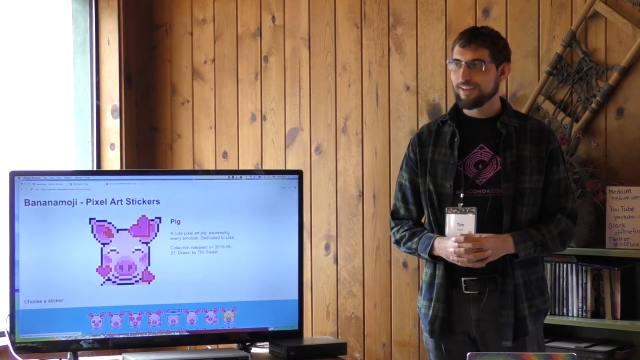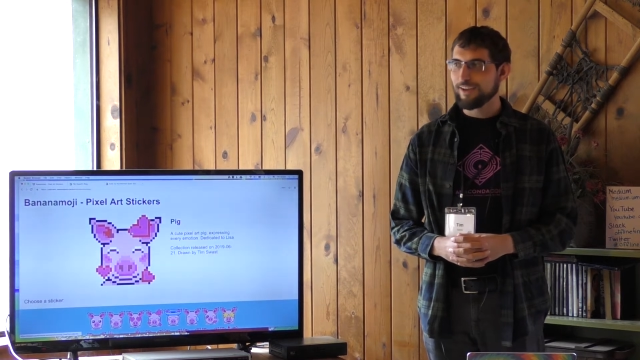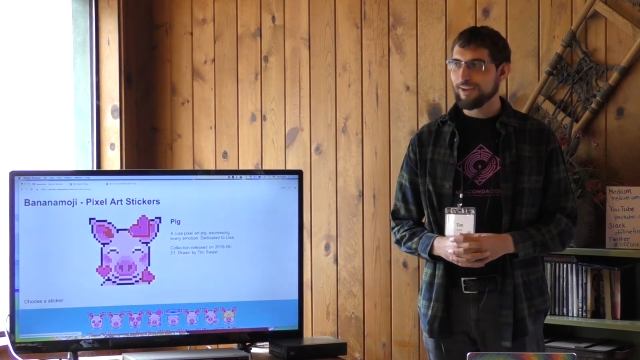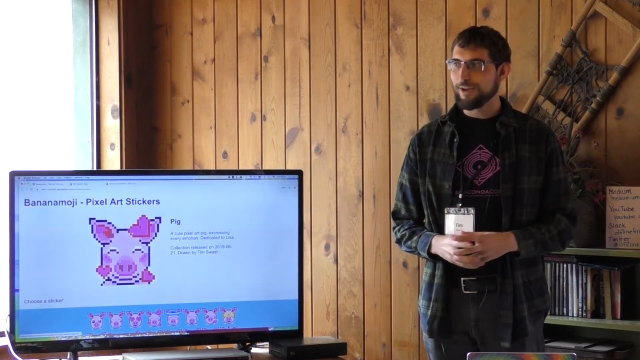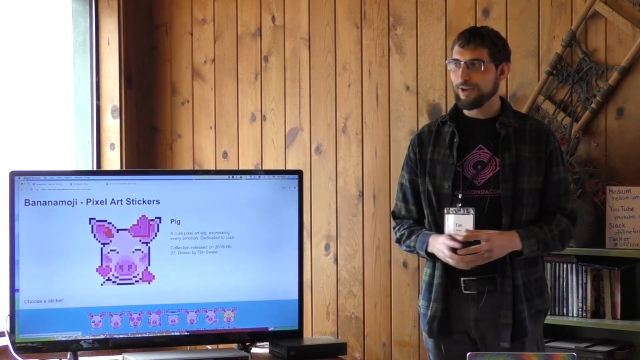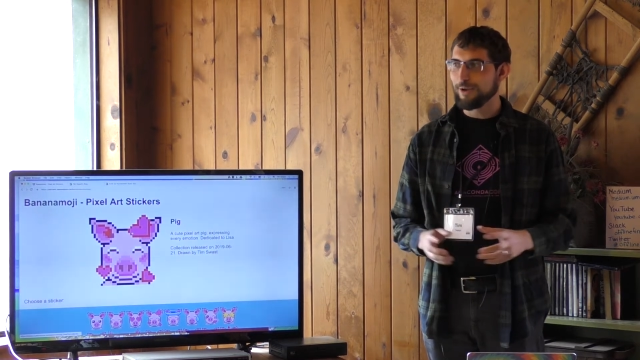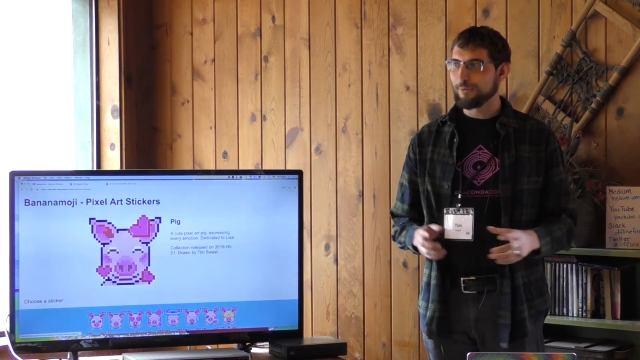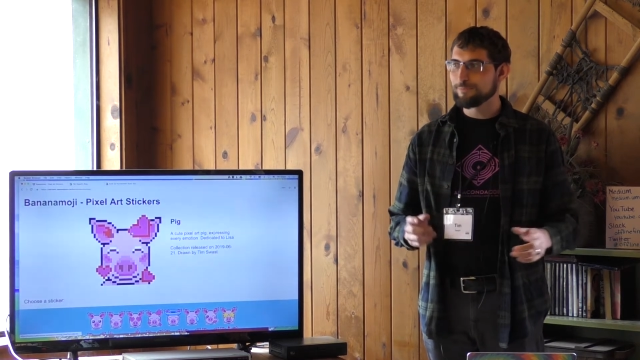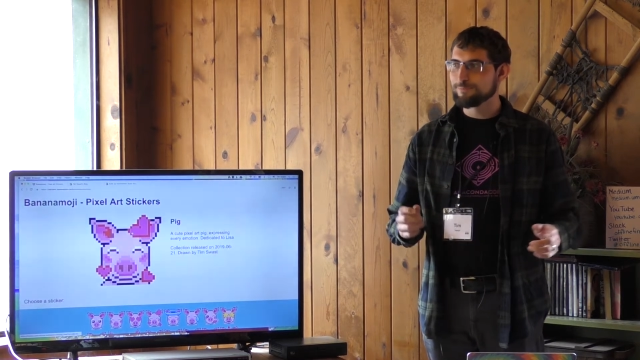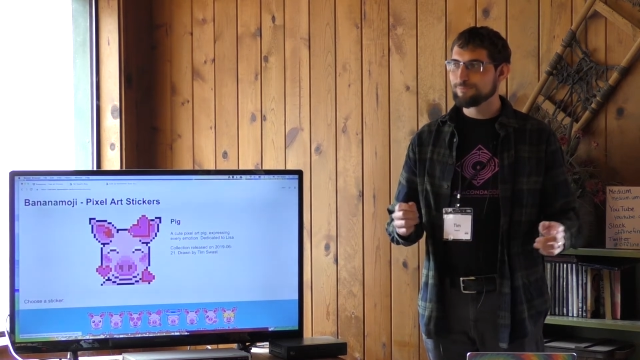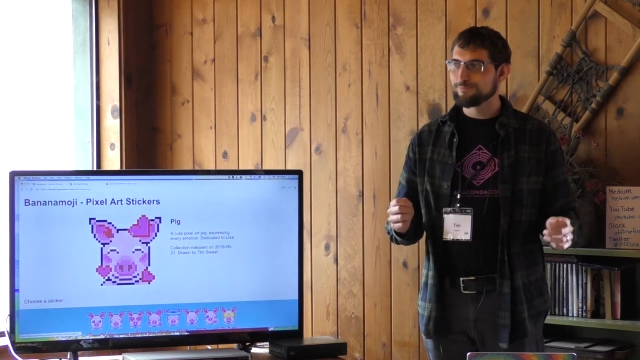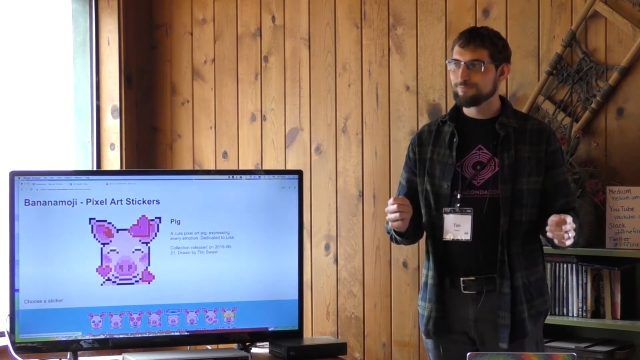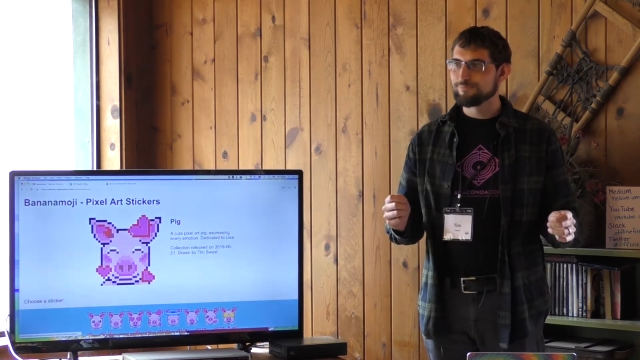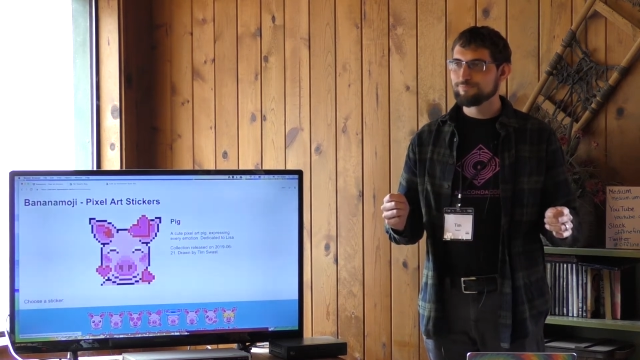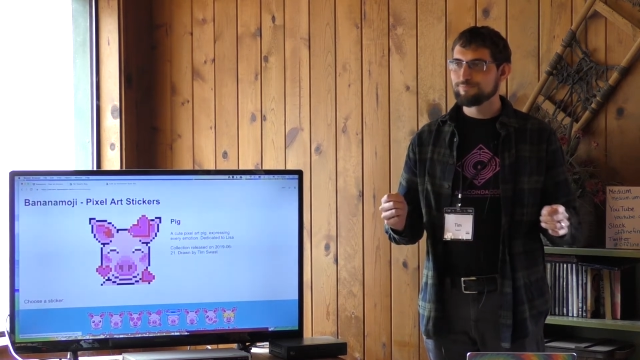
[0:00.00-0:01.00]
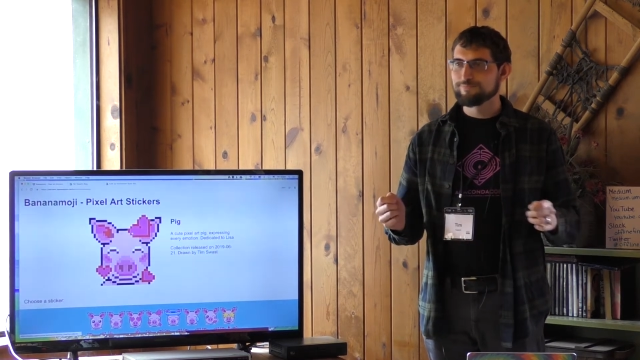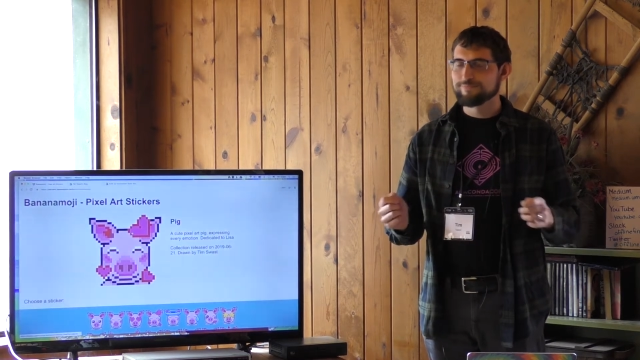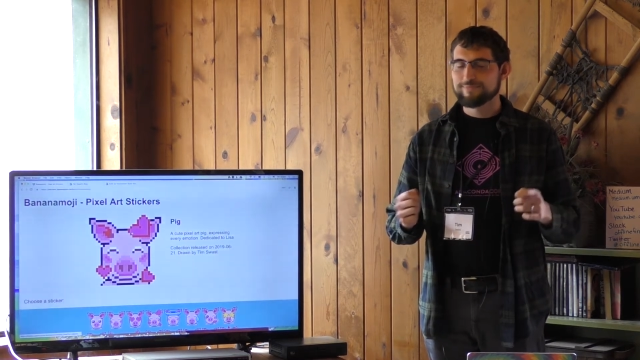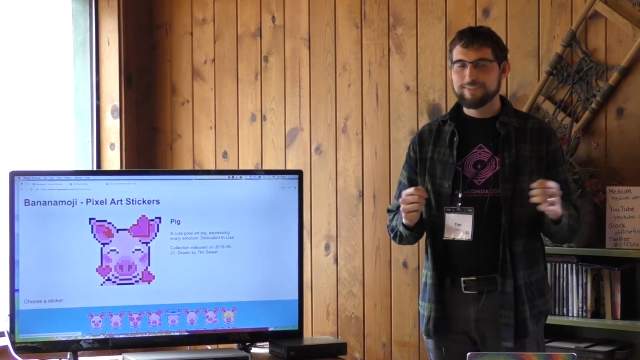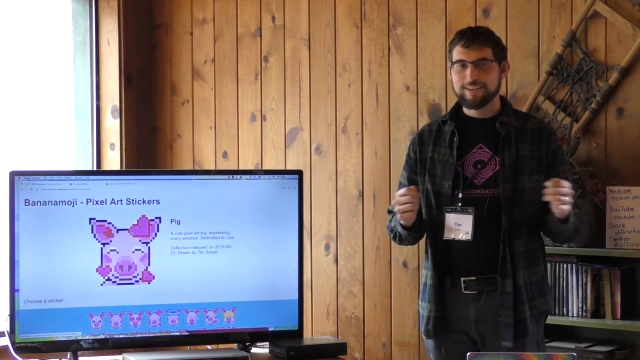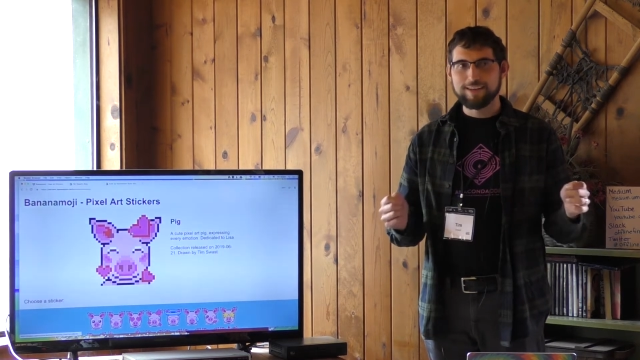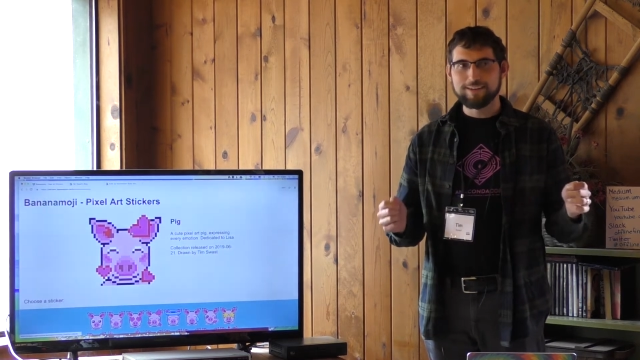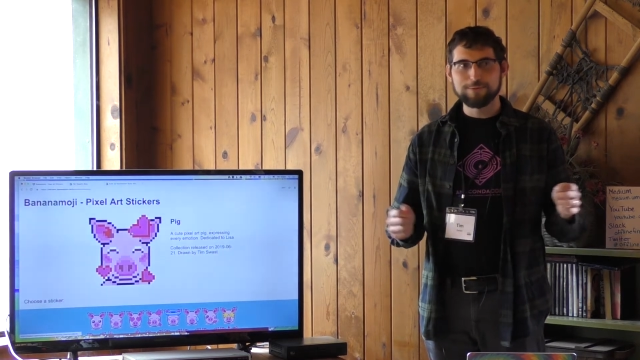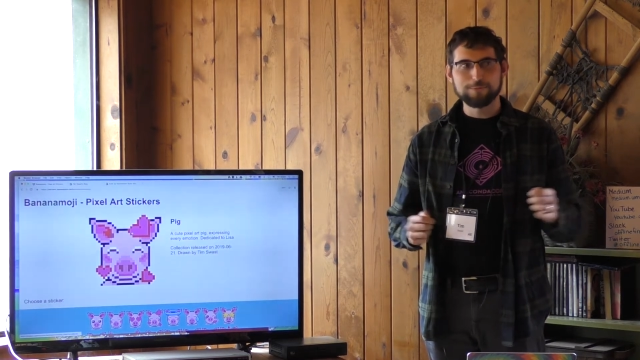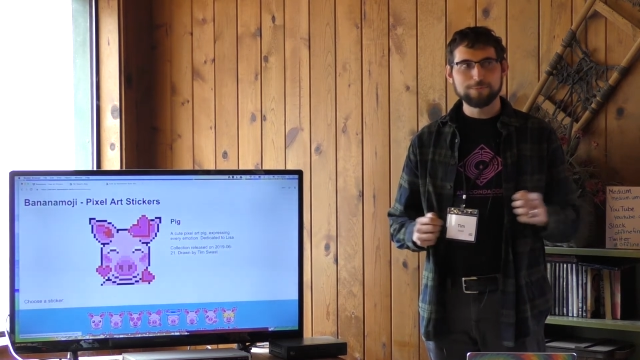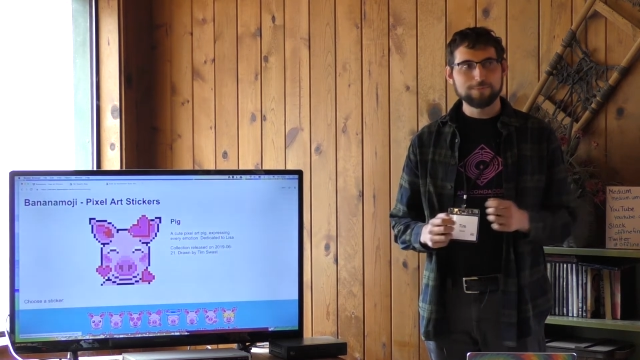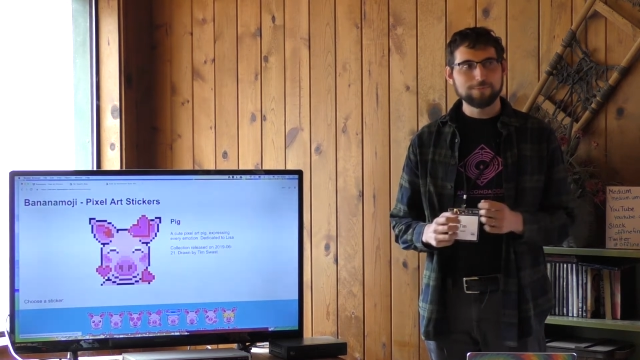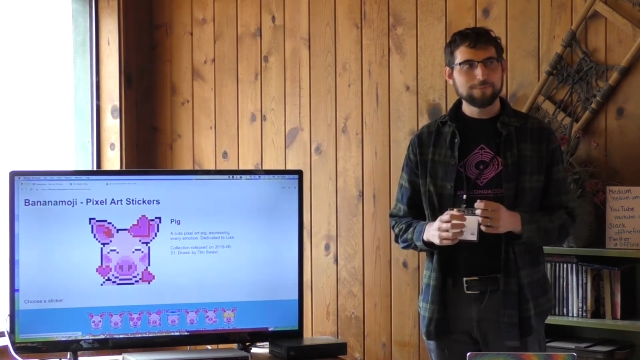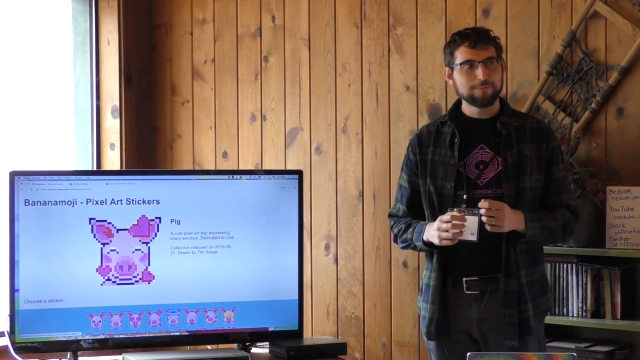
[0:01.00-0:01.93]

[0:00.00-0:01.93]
kind of